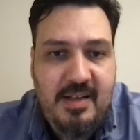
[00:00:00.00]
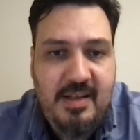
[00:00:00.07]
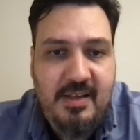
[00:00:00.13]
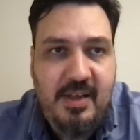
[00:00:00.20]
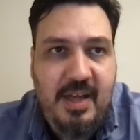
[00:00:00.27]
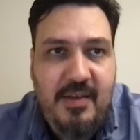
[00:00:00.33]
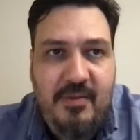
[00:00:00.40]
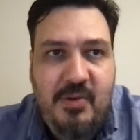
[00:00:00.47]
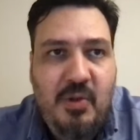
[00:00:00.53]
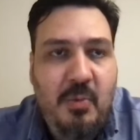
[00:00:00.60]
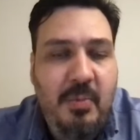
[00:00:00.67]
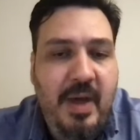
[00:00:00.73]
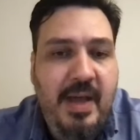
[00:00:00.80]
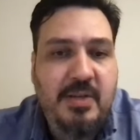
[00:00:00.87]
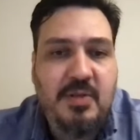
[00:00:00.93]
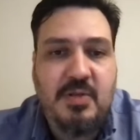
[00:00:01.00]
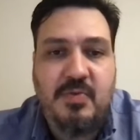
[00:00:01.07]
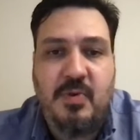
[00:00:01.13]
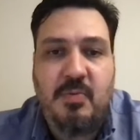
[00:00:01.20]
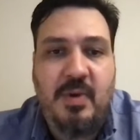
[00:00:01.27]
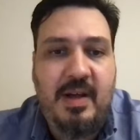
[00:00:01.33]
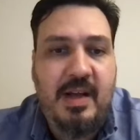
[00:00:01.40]
You have automations
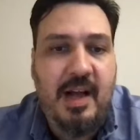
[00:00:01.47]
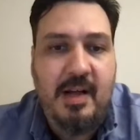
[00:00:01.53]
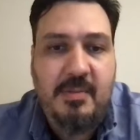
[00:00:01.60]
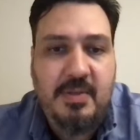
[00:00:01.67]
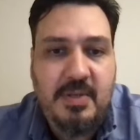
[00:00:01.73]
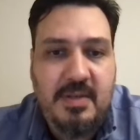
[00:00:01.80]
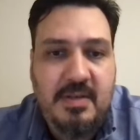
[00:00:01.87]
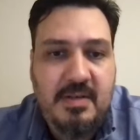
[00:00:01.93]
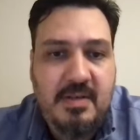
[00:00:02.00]
for backups